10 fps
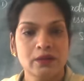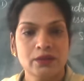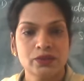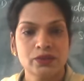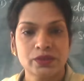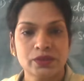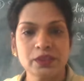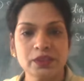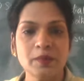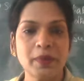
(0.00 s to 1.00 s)
So
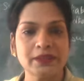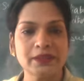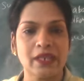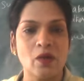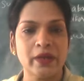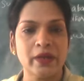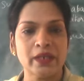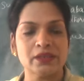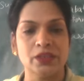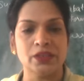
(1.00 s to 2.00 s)
system plus surrounding
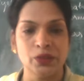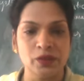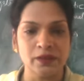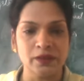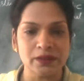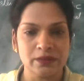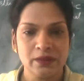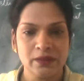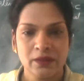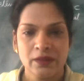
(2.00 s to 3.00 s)
is the universe.
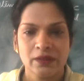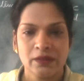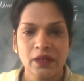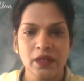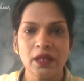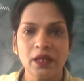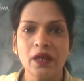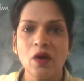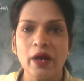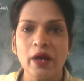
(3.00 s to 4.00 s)
The
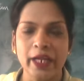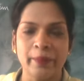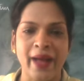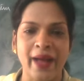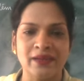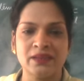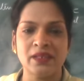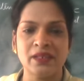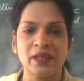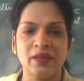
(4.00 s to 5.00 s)
real or
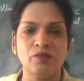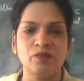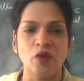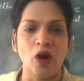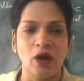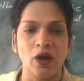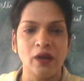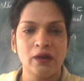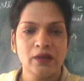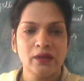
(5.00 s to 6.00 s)
imaginary
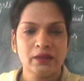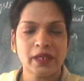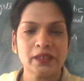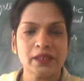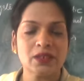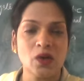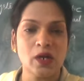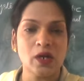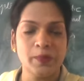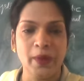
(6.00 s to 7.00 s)
wall, that is
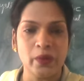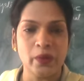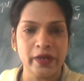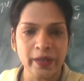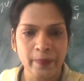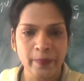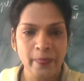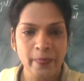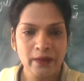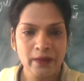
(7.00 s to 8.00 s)
called boundary.
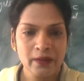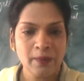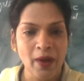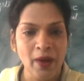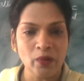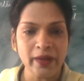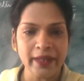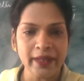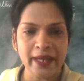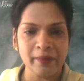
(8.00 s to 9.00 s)
The boundary
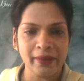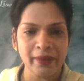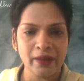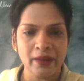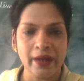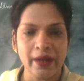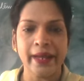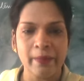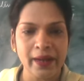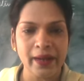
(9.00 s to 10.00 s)
can be
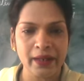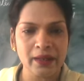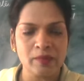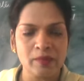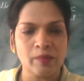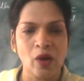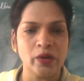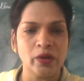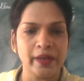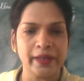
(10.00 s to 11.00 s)
adiabatic,
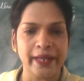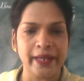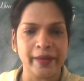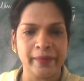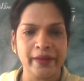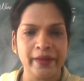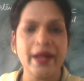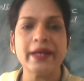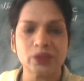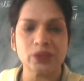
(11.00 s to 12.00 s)
boundary can be
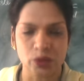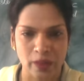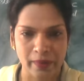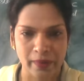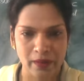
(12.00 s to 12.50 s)
isothermal.